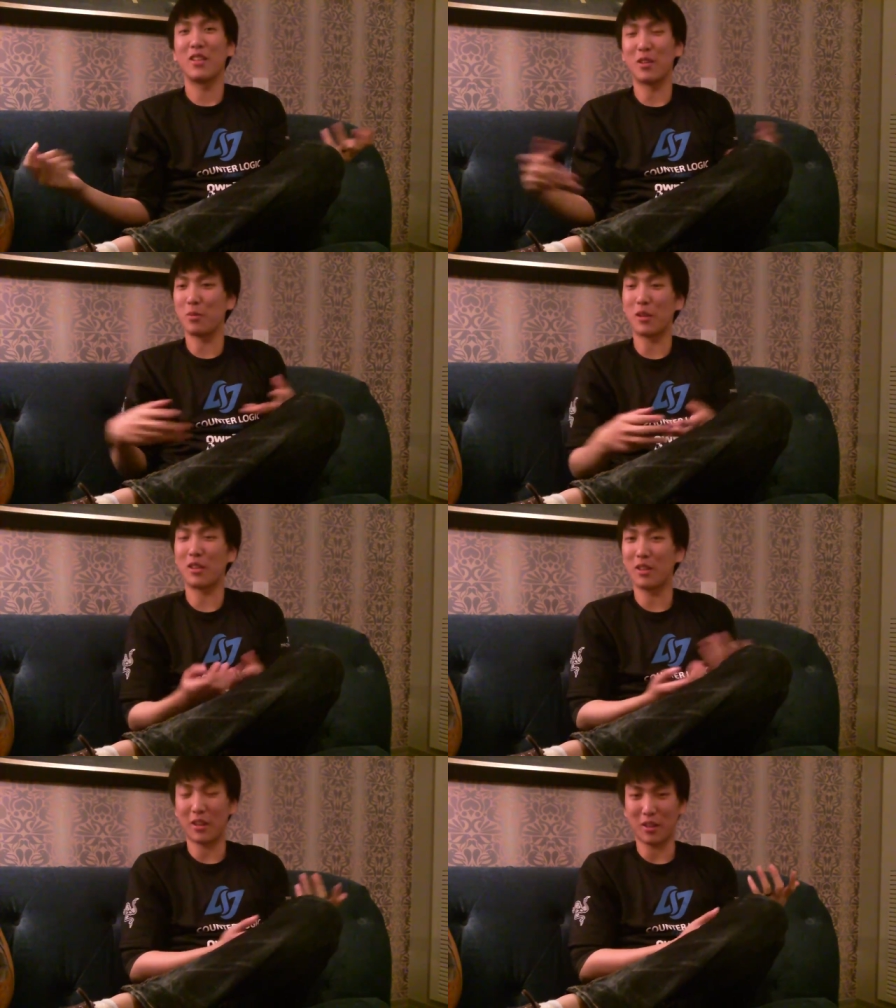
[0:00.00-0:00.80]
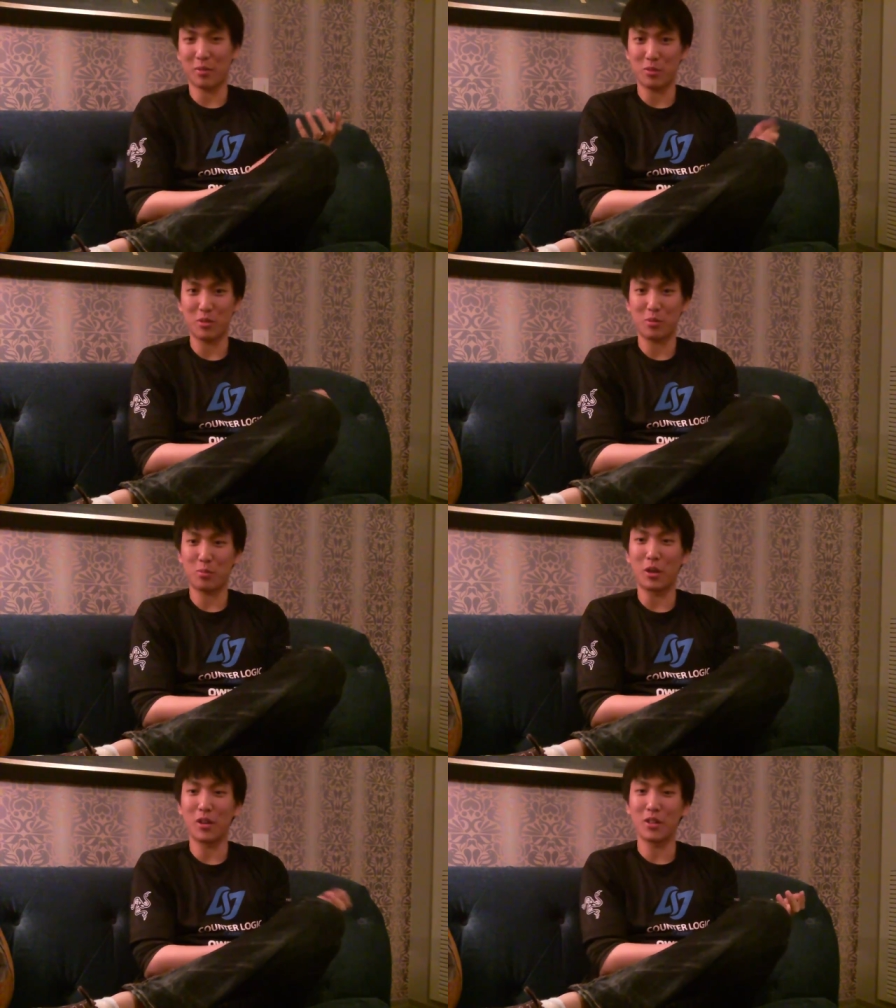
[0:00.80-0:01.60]
That's my thing. Like I'm
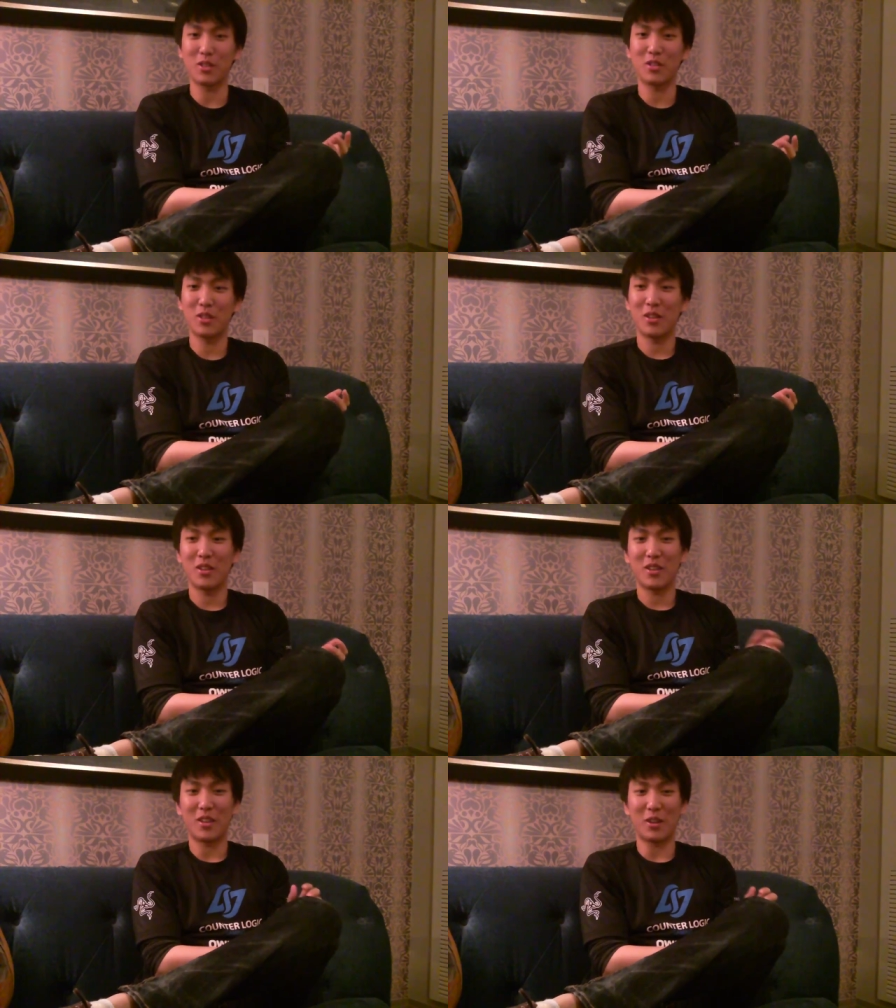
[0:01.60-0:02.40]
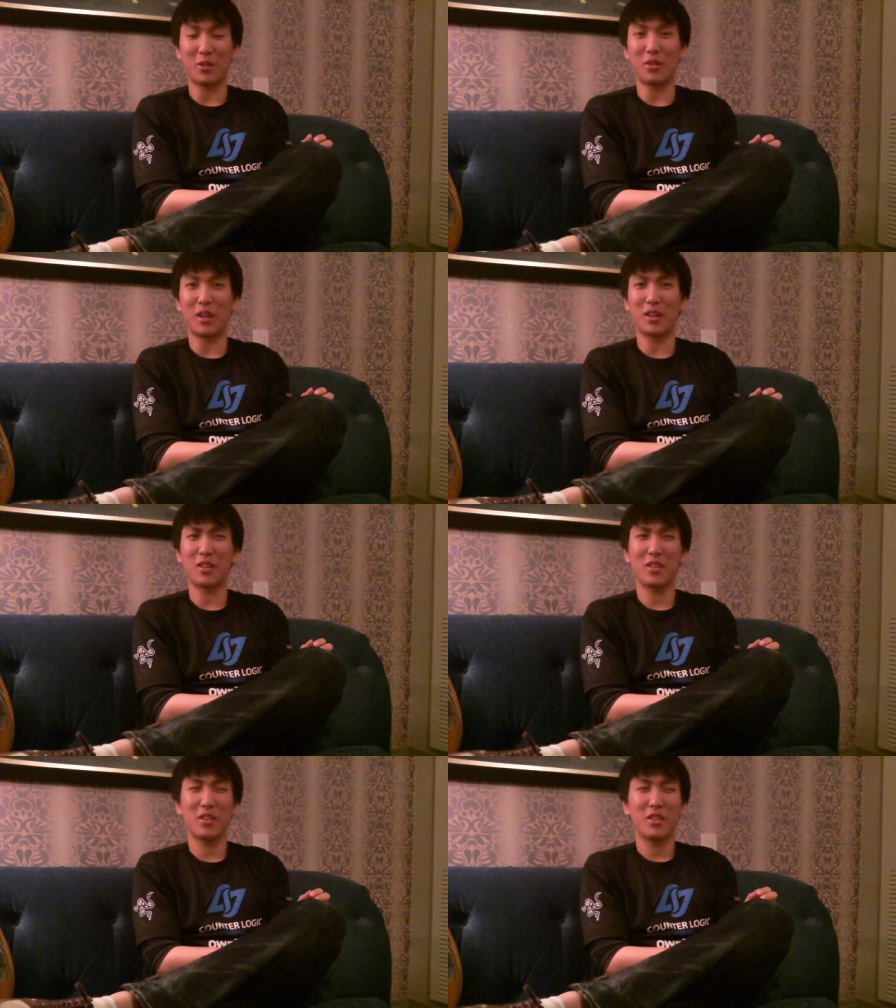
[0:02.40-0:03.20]
just honest, and I don't
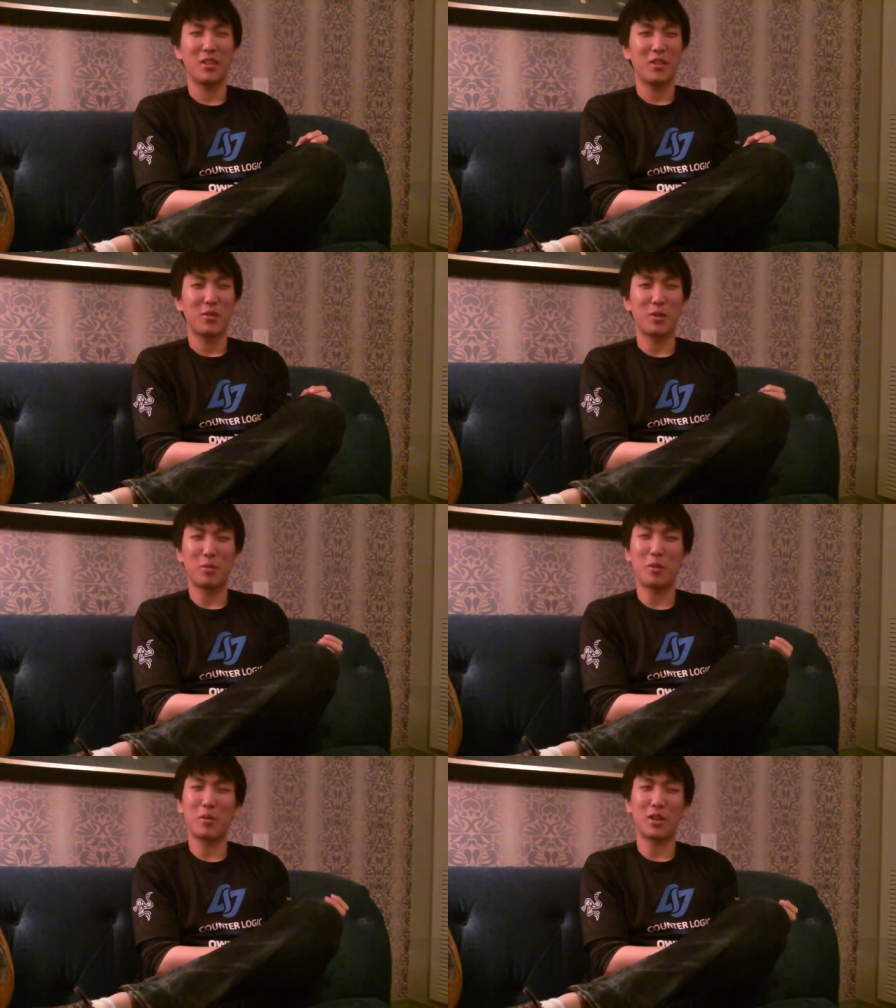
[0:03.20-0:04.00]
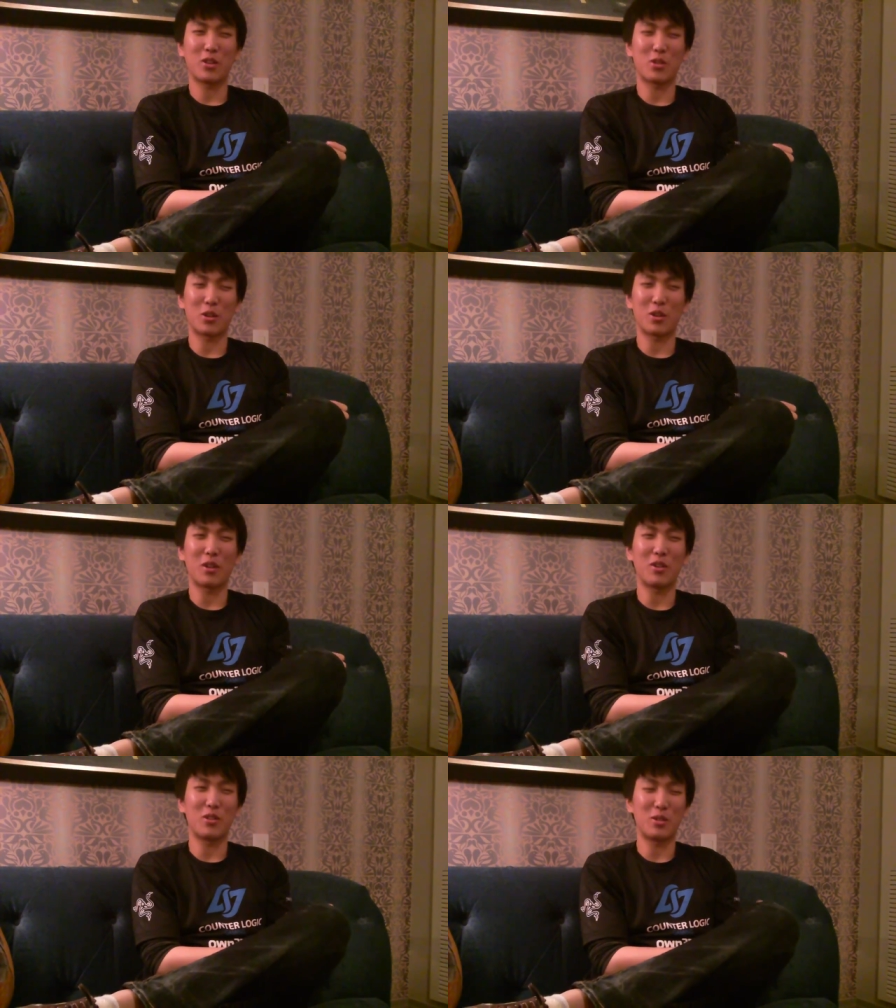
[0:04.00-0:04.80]
like when people like
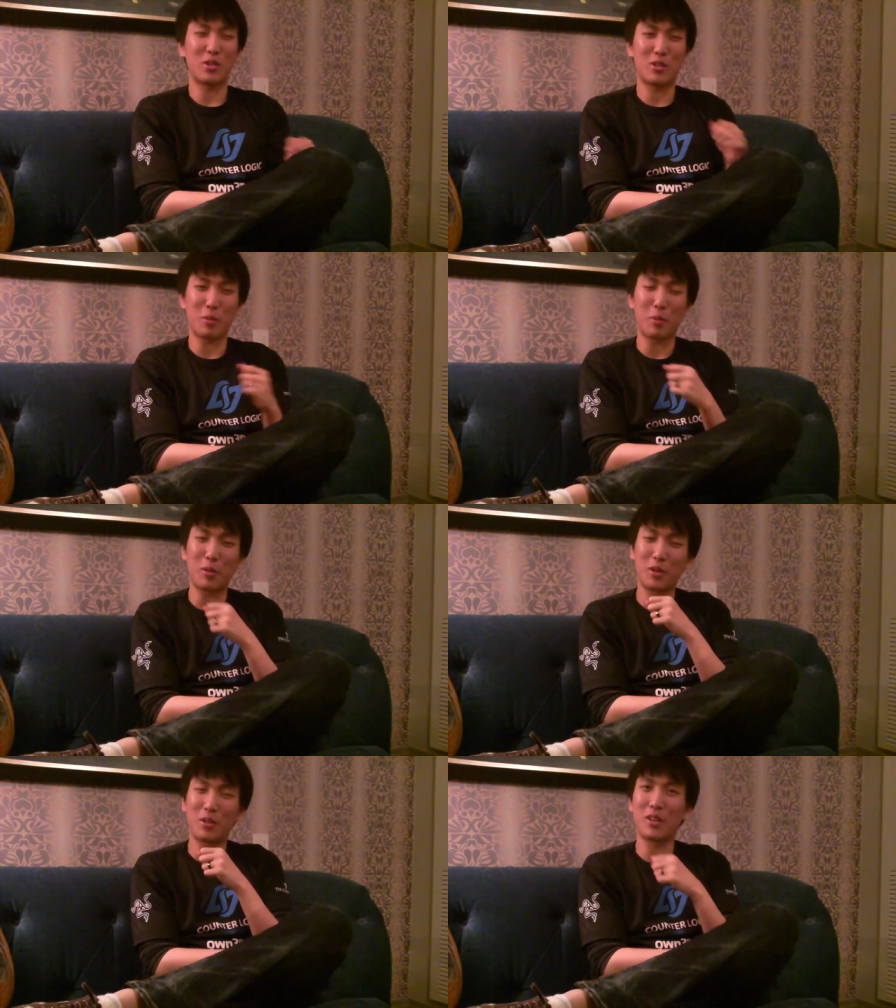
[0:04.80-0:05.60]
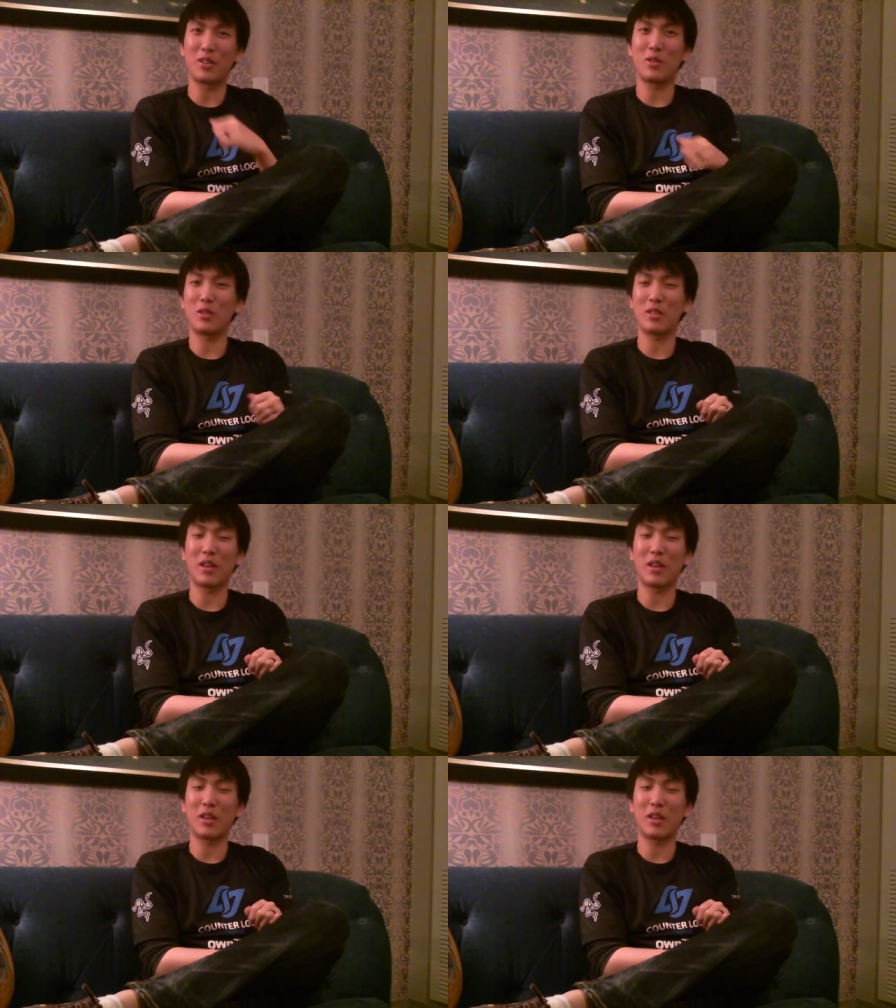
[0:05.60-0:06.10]
sugarcoat and do these stupid political answers.